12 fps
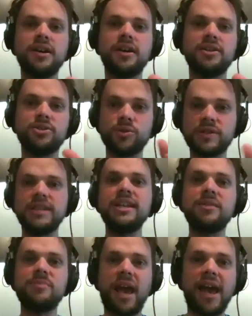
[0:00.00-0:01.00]
your
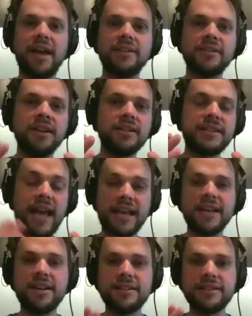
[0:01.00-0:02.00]
team at
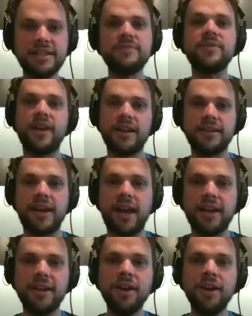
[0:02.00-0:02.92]
Tathion's DeFi Day.